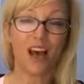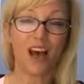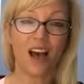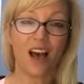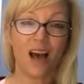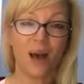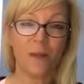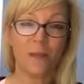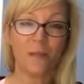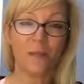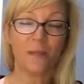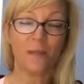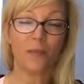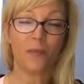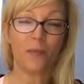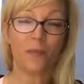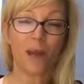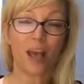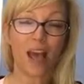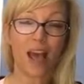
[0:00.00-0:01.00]

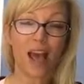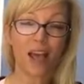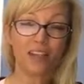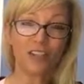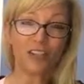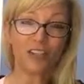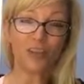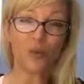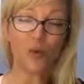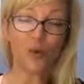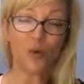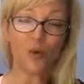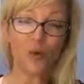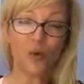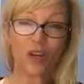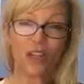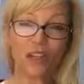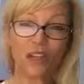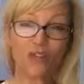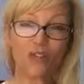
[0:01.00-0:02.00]
as you know,
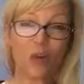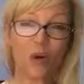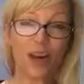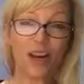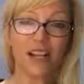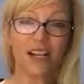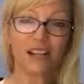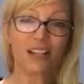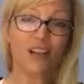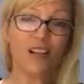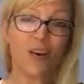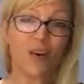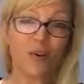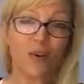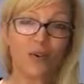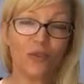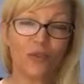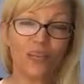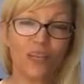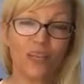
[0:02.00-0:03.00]
when you join as a
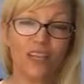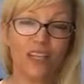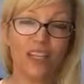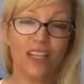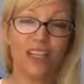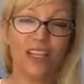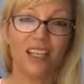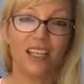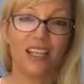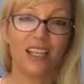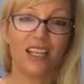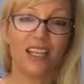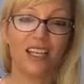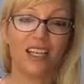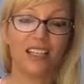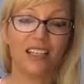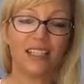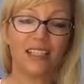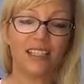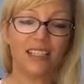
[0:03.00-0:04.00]
coach,
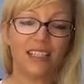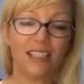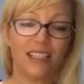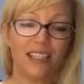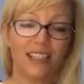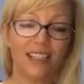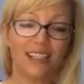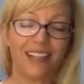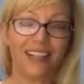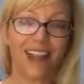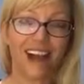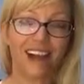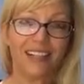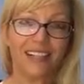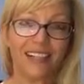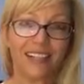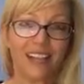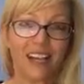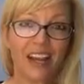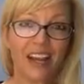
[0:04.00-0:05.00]
it's kind
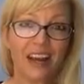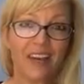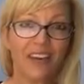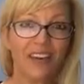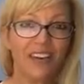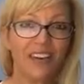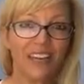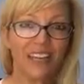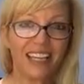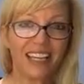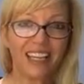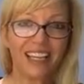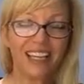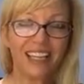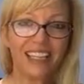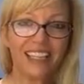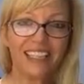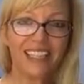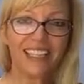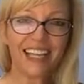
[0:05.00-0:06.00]
of
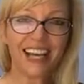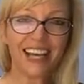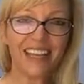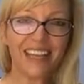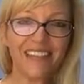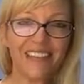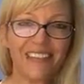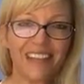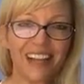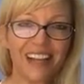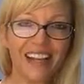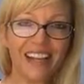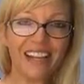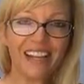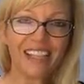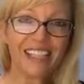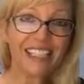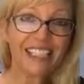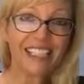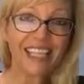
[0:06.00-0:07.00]
scary, it's kind of like
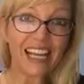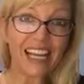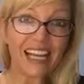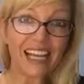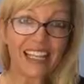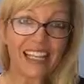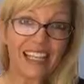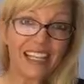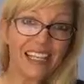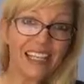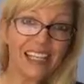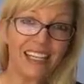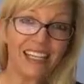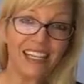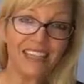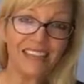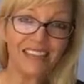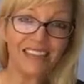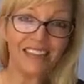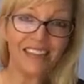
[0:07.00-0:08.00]

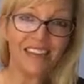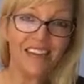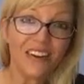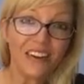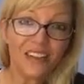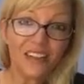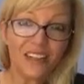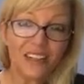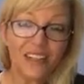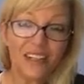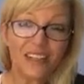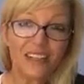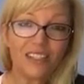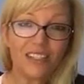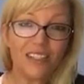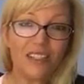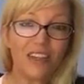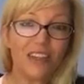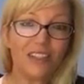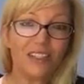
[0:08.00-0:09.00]
exciting, you're nervous,
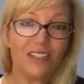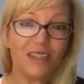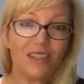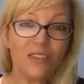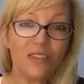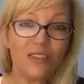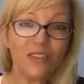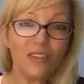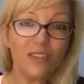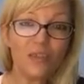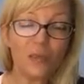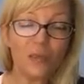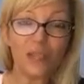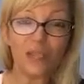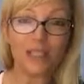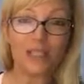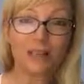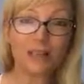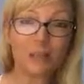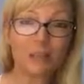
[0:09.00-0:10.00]
should I do this, what
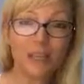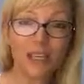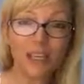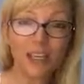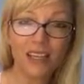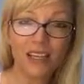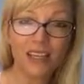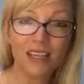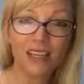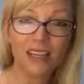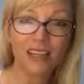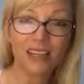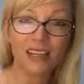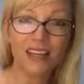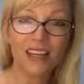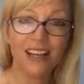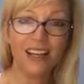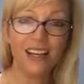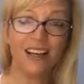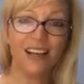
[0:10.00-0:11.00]
does it mean?